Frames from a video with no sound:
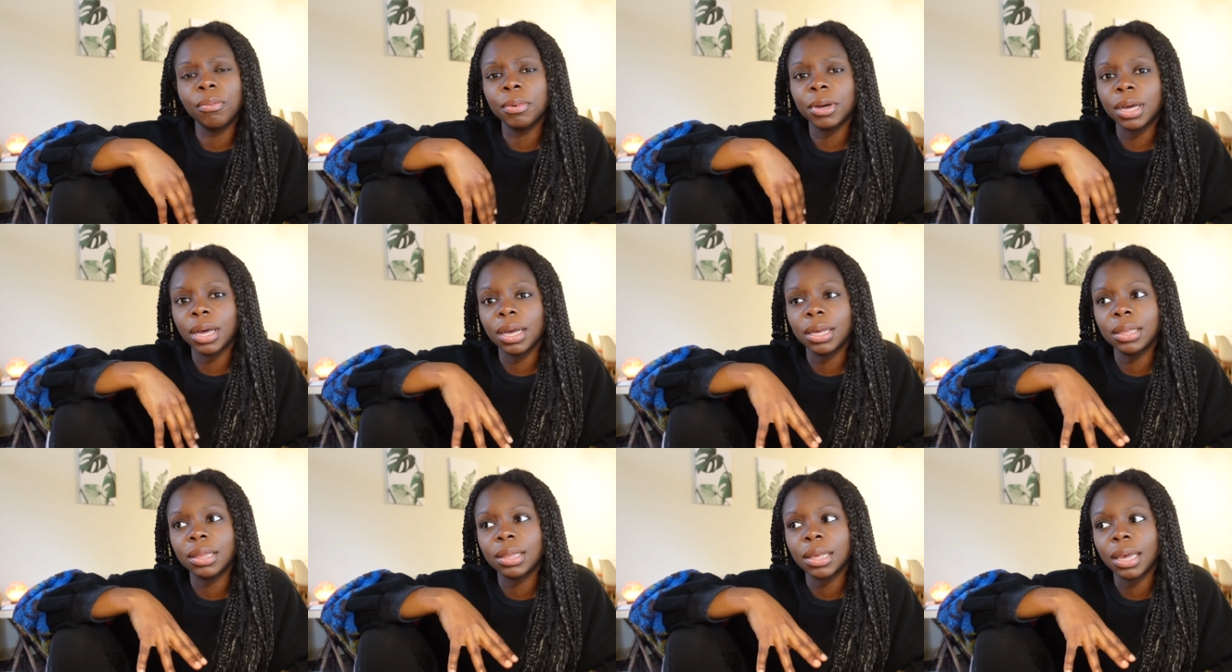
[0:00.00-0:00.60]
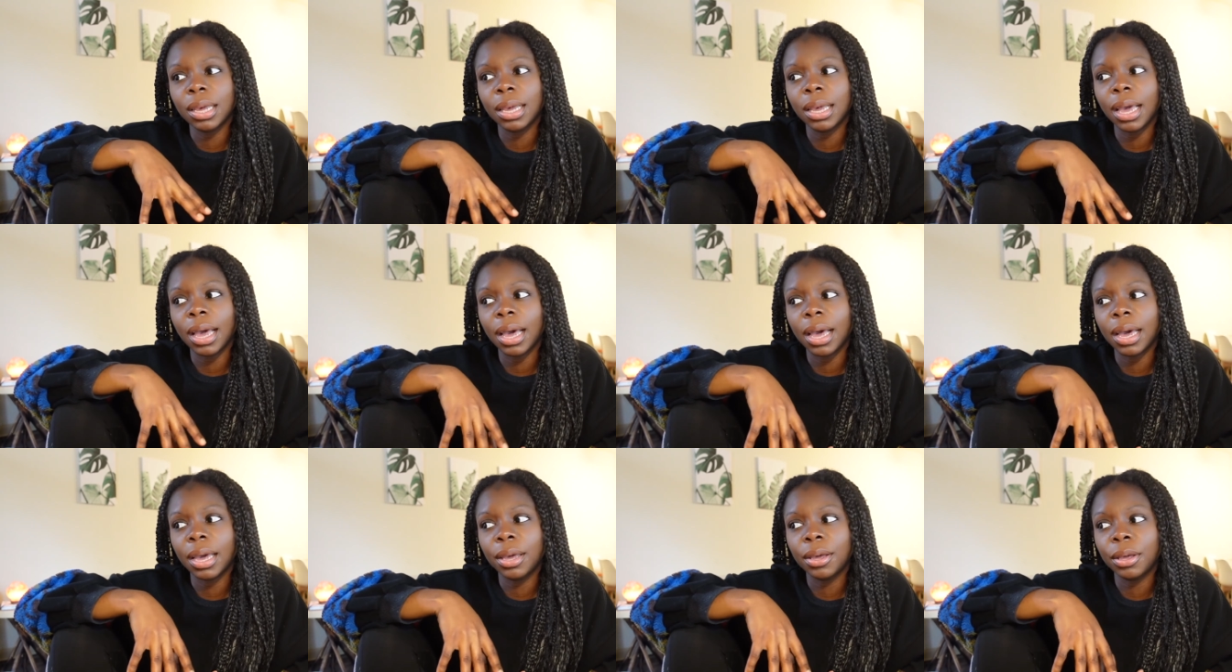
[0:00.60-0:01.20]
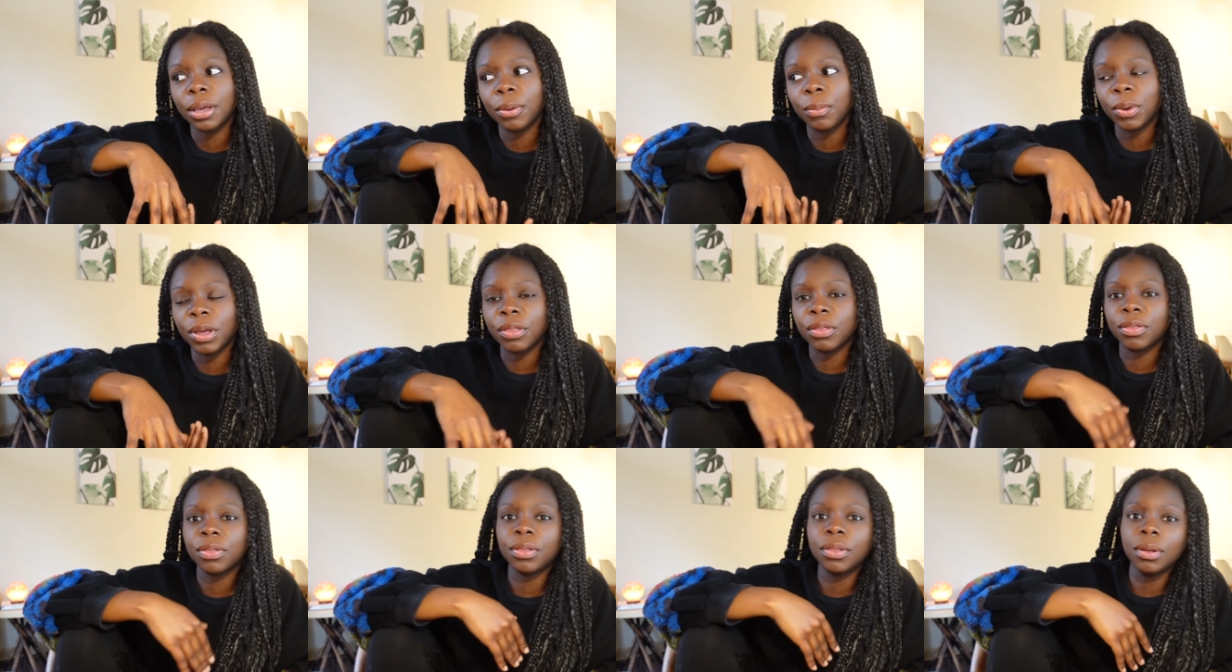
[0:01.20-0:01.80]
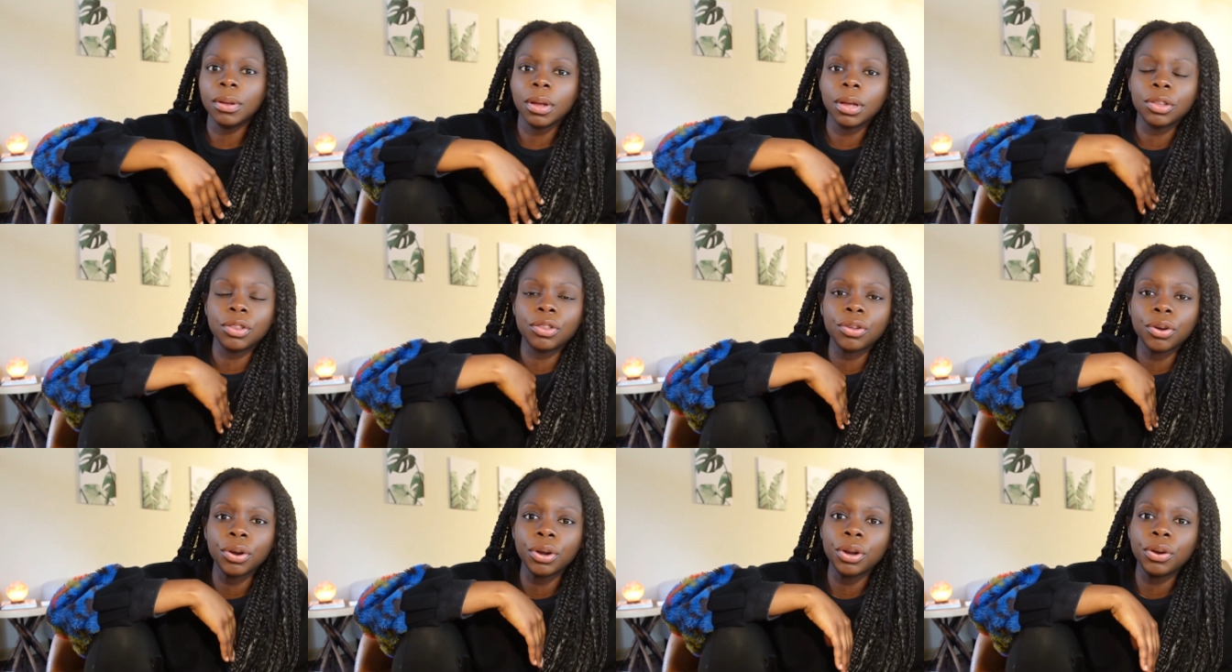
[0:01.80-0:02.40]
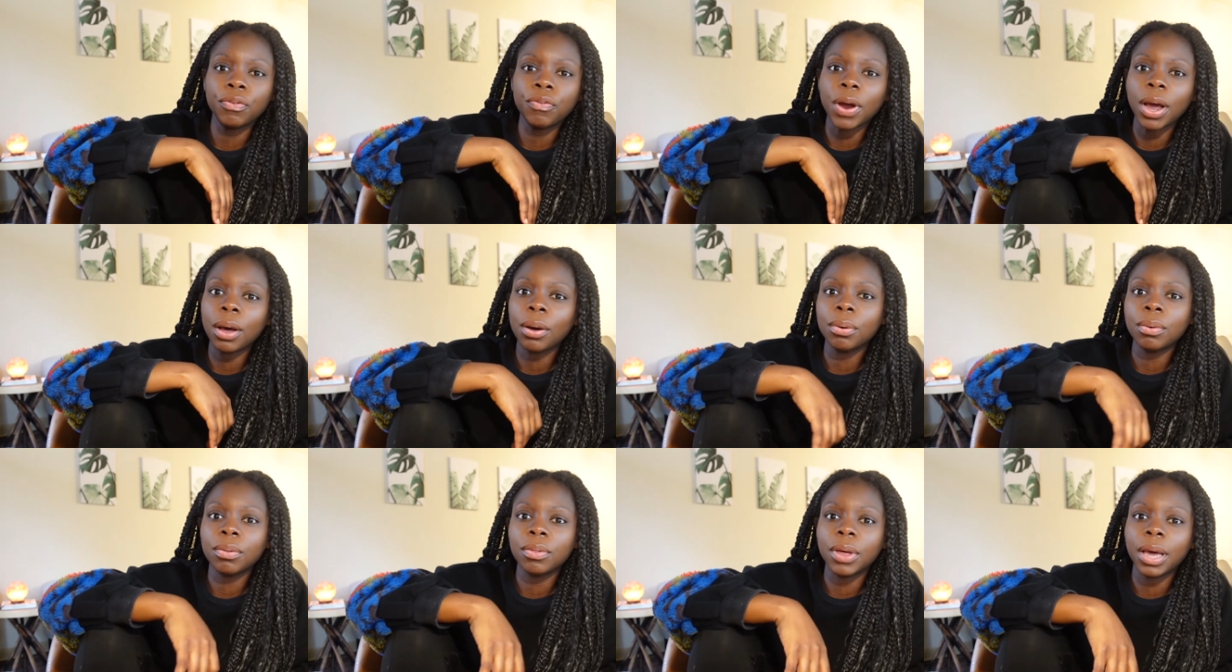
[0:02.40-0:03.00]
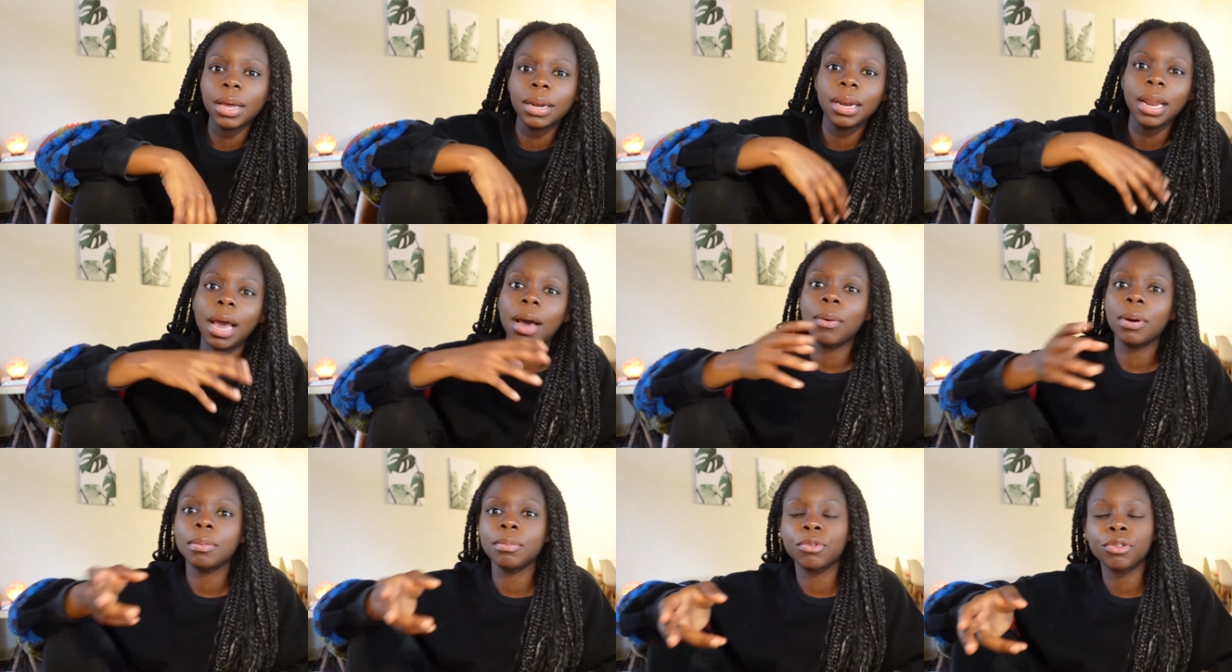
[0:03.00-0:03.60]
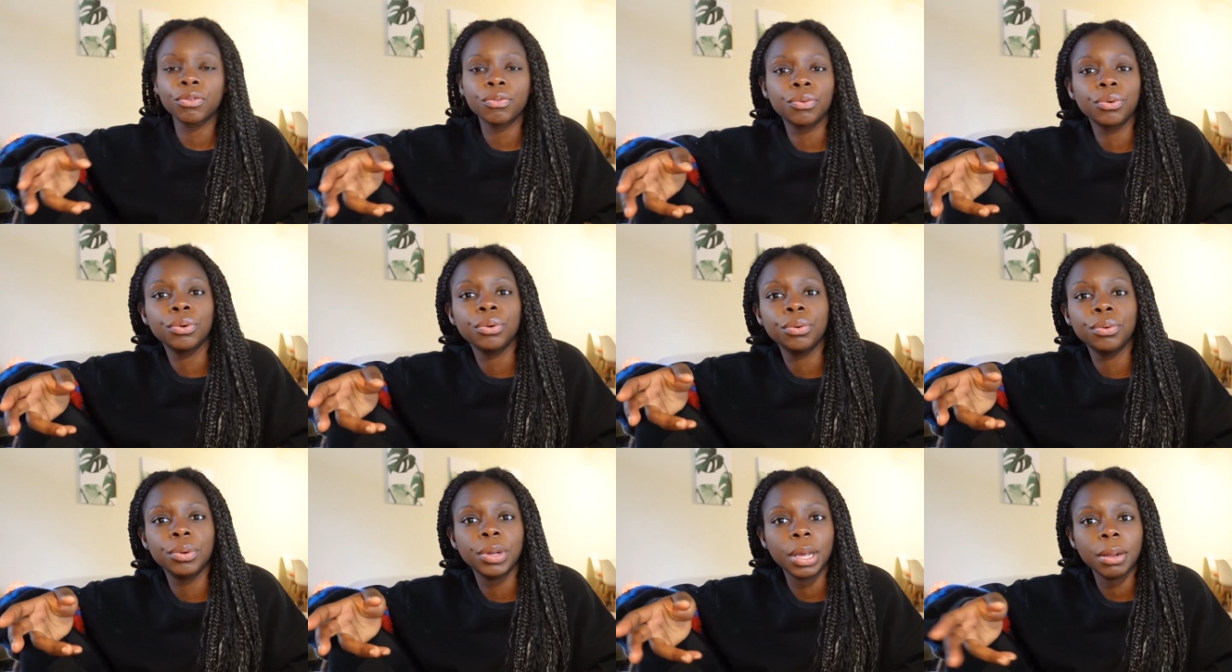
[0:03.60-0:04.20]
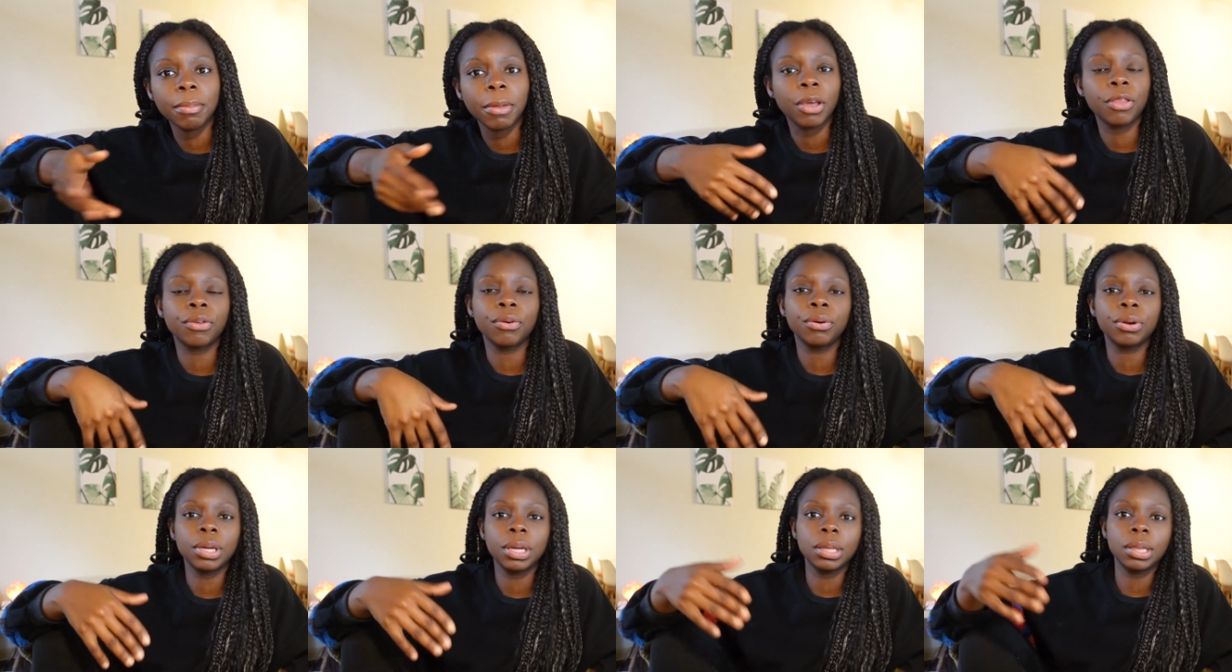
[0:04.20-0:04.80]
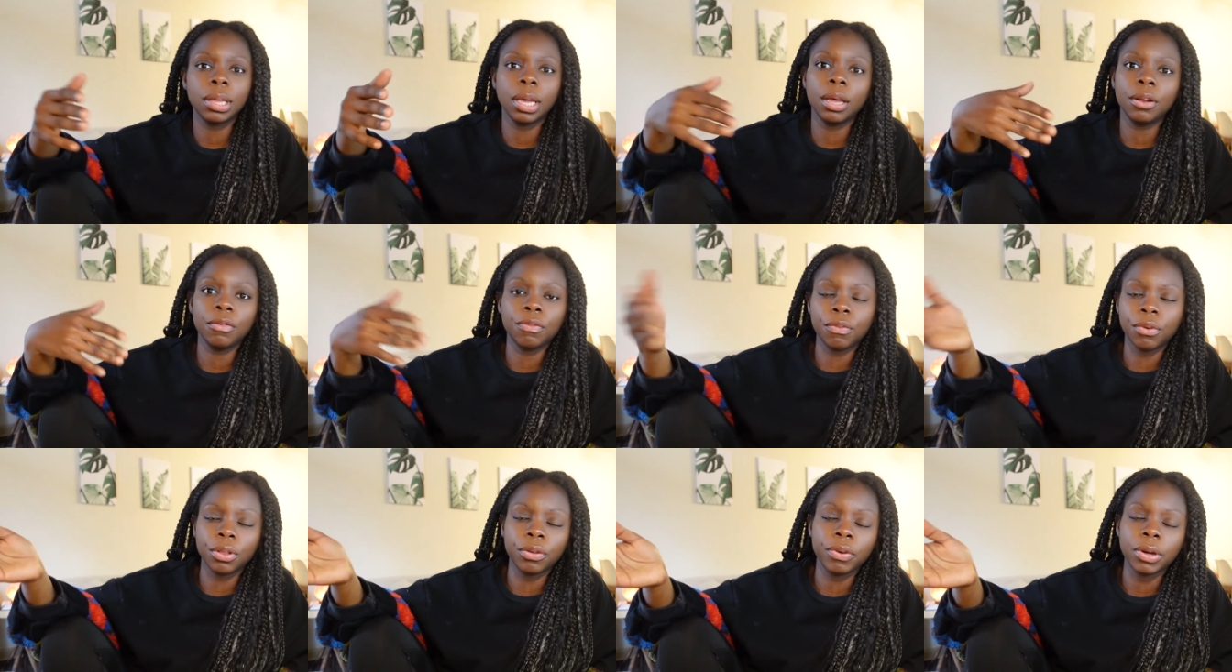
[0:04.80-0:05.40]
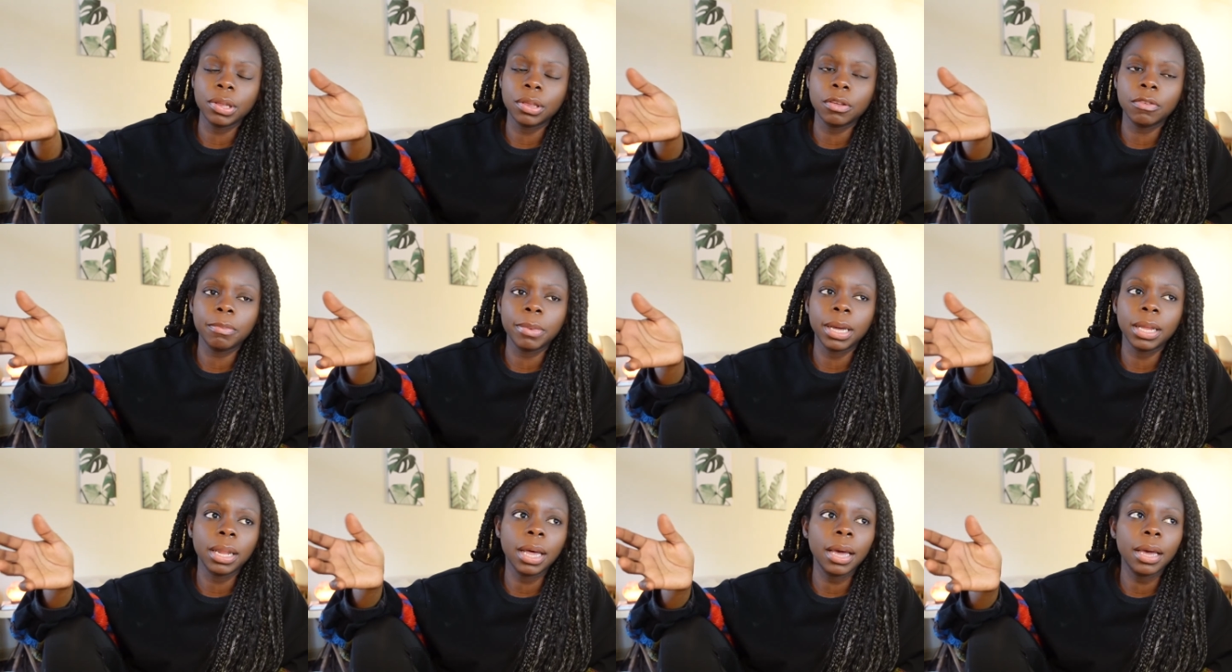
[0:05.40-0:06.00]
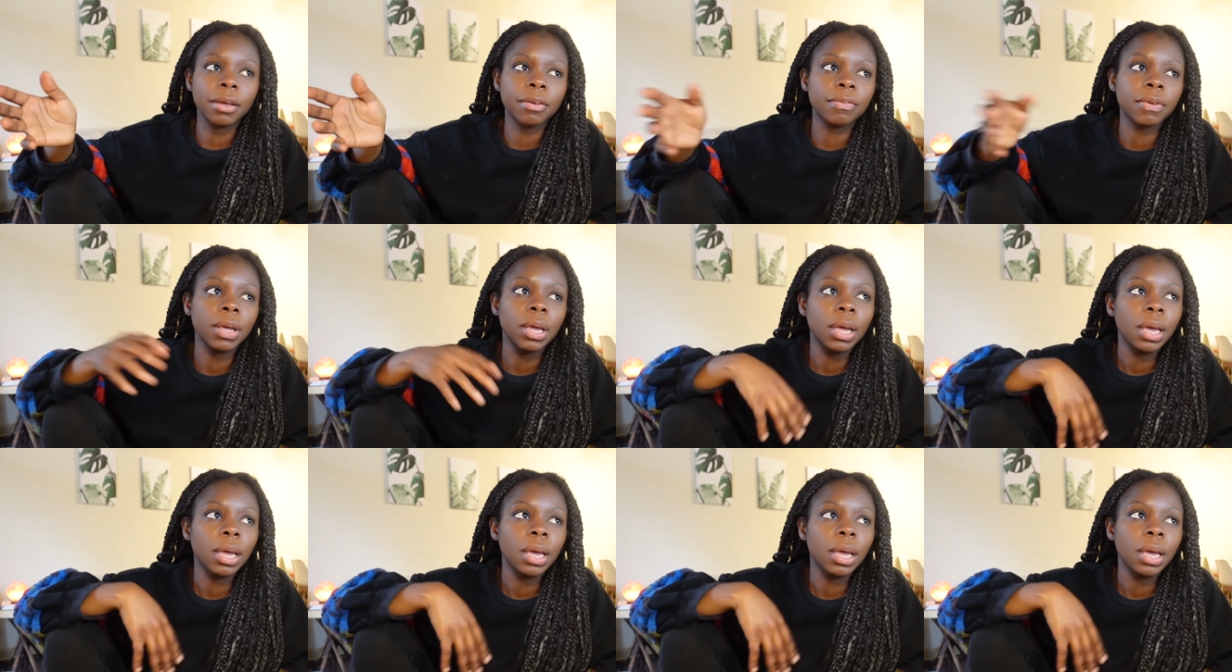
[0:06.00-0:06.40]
because like I went a certain route that now I'm screwed in my 30s and for the rest of my life.